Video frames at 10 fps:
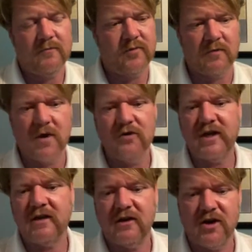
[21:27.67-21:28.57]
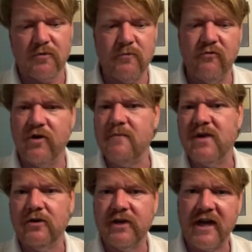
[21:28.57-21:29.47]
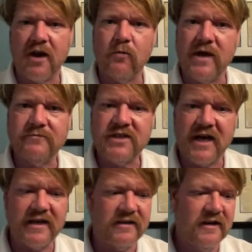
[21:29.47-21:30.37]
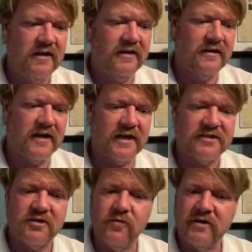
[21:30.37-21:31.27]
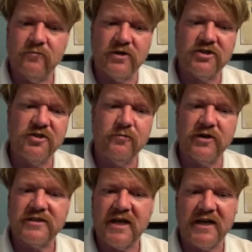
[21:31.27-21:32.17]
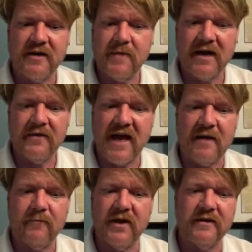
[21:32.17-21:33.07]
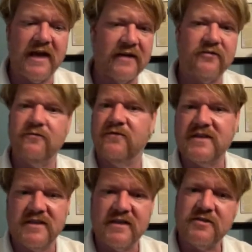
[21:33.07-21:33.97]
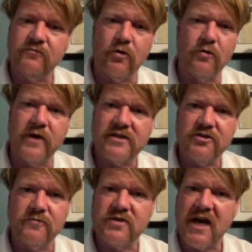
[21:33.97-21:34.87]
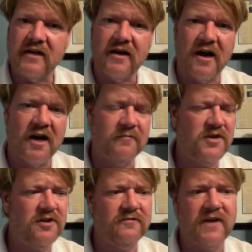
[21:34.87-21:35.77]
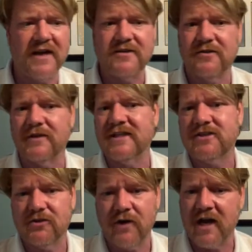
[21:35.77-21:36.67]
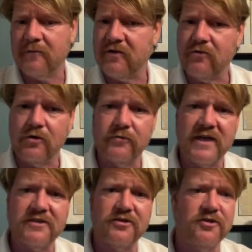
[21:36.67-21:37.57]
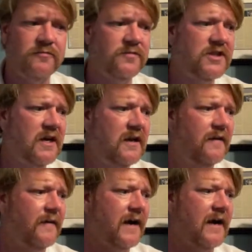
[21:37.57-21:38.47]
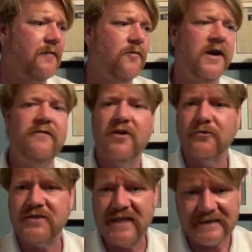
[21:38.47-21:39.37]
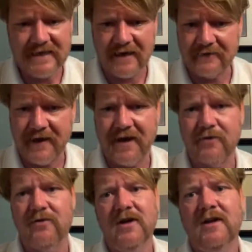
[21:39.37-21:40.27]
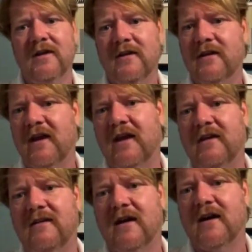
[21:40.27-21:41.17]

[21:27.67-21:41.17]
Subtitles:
promoting, rebuilding our website. So we're super excited about that. But yes, visit us, royalrestrooms.com. You can find us on Instagram at Royal Restrooms. We're even on TikTok now at